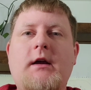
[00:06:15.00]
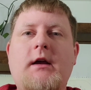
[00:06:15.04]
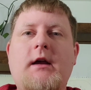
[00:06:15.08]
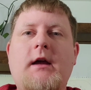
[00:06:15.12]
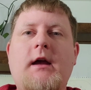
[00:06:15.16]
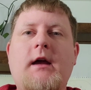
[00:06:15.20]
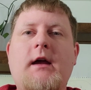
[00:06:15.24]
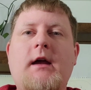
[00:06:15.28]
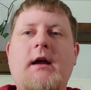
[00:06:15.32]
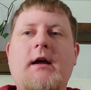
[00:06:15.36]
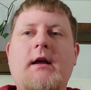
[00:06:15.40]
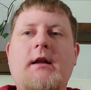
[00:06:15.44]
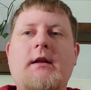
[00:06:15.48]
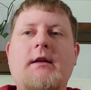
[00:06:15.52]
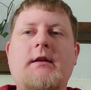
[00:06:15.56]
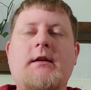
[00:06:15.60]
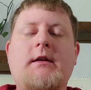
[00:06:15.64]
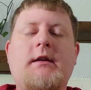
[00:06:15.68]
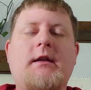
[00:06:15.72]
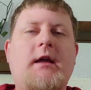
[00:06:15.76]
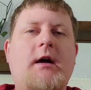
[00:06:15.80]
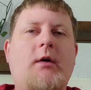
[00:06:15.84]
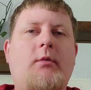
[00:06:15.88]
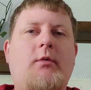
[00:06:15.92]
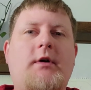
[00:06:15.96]

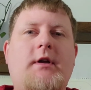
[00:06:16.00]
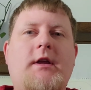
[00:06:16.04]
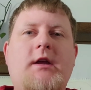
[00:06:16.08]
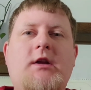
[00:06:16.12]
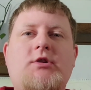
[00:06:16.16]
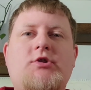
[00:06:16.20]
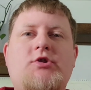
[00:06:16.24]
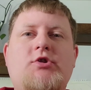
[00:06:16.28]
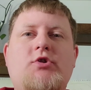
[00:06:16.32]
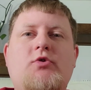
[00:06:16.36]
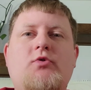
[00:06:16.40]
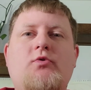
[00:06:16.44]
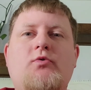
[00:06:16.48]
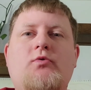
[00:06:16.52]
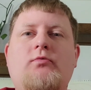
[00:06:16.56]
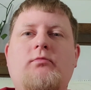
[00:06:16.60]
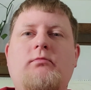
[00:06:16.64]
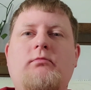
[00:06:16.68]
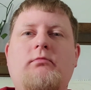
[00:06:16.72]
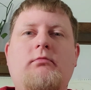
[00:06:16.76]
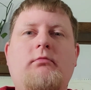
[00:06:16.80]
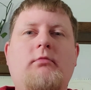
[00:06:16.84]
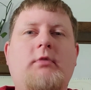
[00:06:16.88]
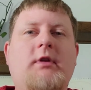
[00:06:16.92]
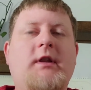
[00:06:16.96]
and that will get you
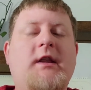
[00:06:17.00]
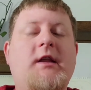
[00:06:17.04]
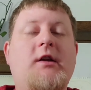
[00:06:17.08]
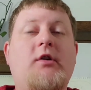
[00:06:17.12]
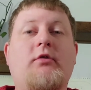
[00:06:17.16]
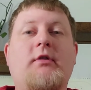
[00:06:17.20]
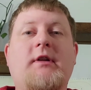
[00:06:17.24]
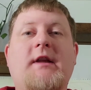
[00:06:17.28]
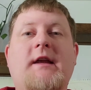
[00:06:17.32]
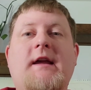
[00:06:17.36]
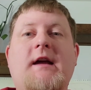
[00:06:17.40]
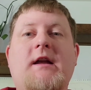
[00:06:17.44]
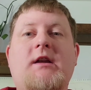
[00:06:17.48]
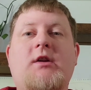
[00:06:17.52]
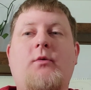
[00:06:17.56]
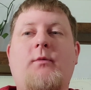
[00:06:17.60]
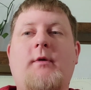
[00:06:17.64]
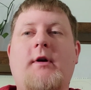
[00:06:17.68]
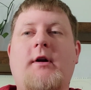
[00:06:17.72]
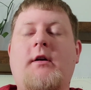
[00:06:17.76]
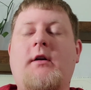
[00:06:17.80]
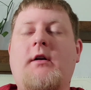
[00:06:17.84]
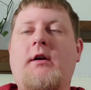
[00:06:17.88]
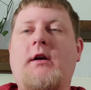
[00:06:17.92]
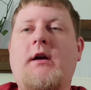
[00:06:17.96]
literally
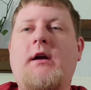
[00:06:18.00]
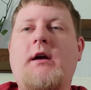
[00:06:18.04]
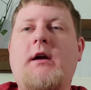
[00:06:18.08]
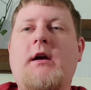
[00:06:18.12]
anywhere.